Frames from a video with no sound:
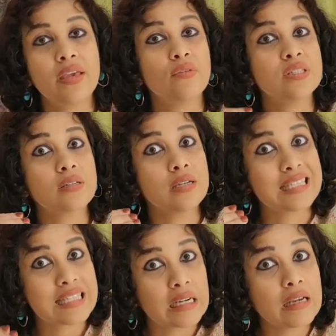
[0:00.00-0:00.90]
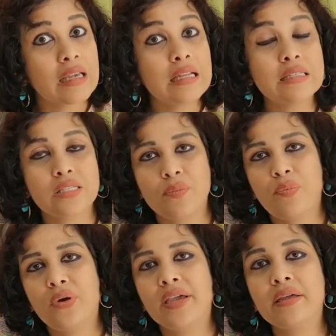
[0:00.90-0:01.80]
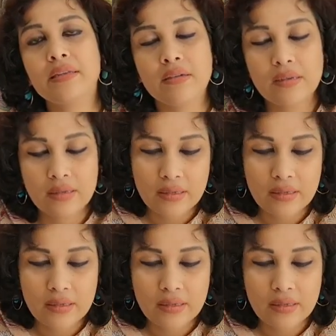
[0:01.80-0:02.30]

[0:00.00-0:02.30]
He was a surrealist poet.